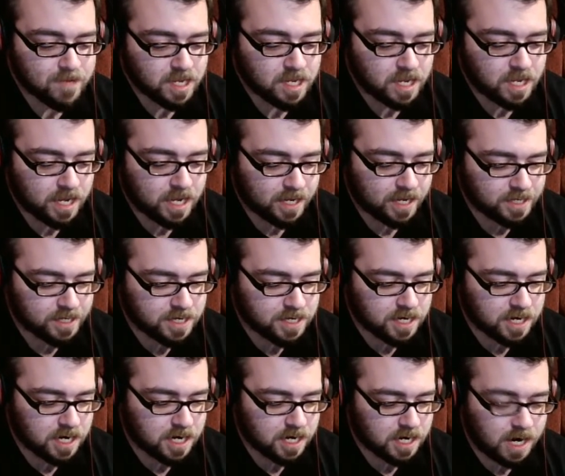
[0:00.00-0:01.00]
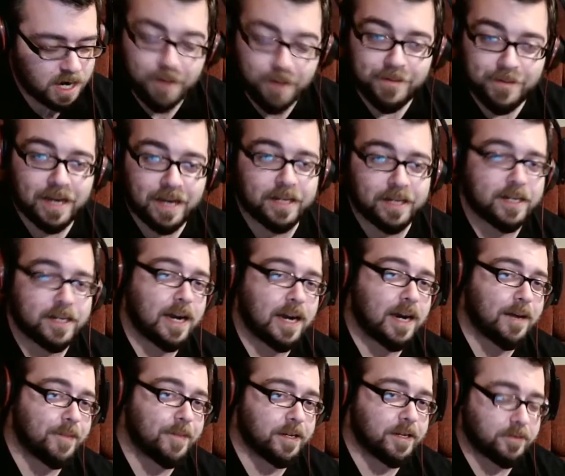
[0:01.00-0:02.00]
and uh, I'm not gonna
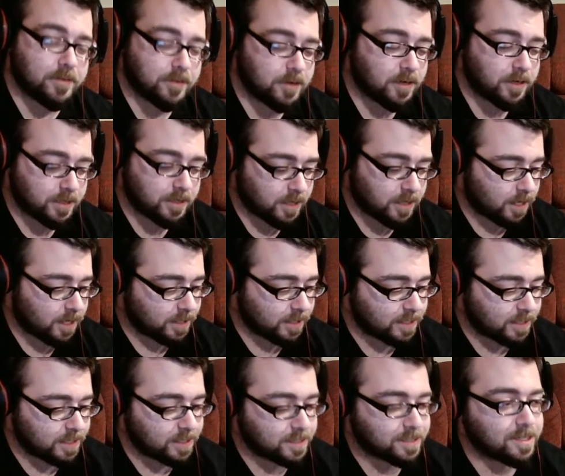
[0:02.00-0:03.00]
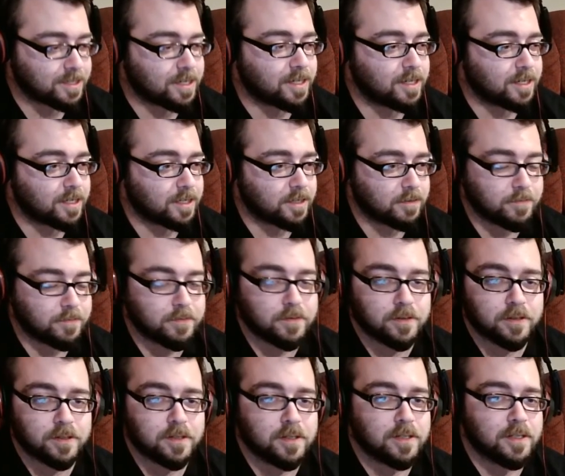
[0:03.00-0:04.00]
comment on on this uh,
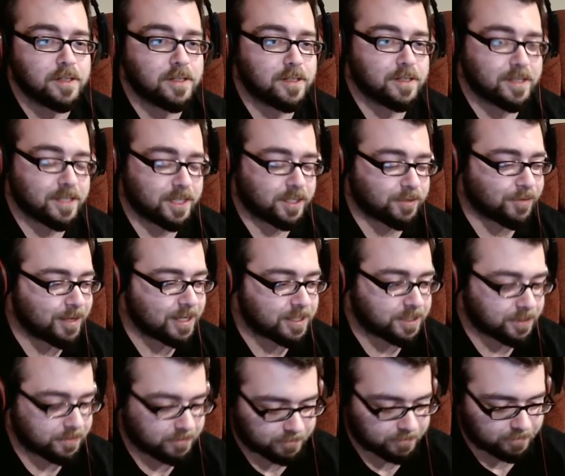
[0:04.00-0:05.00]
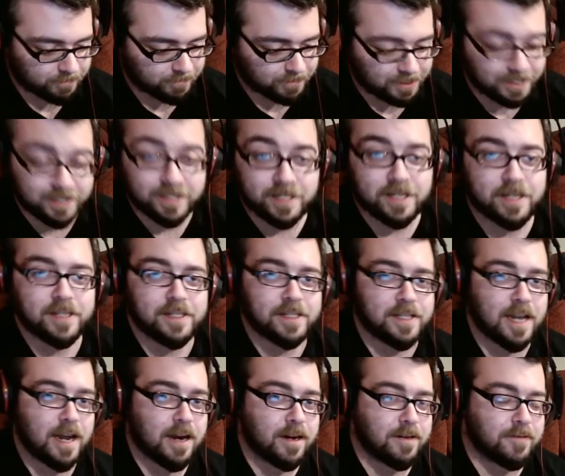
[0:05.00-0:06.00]
situation. It, it's
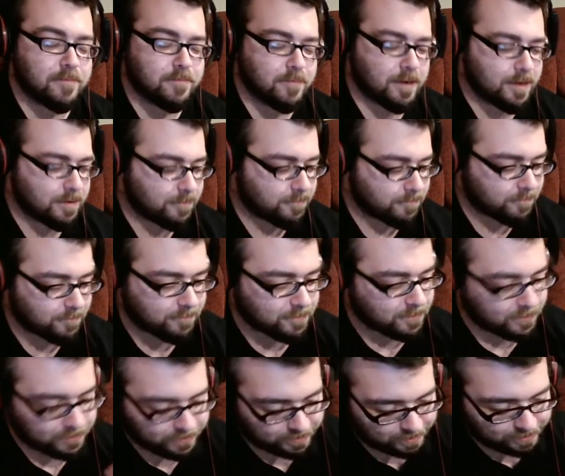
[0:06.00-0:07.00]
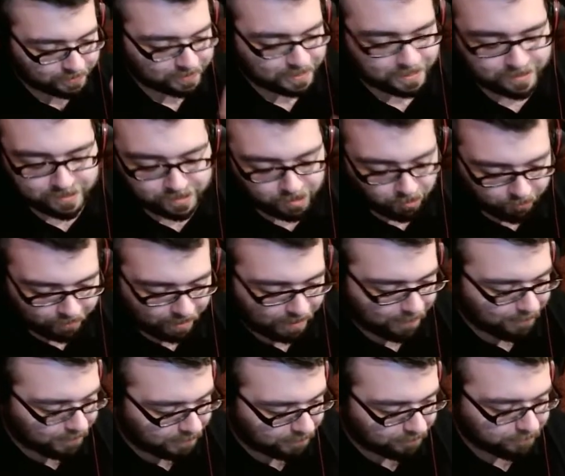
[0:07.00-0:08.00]
not well, no
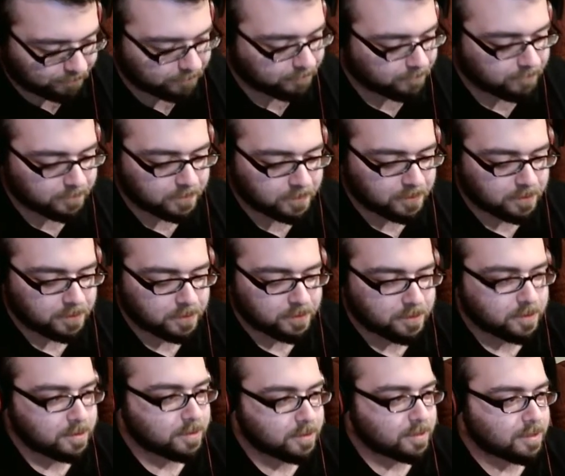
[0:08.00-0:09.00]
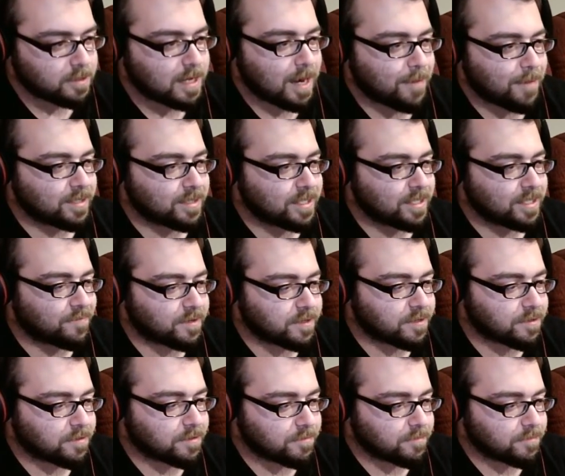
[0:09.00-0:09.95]
comment. I plead the fifth.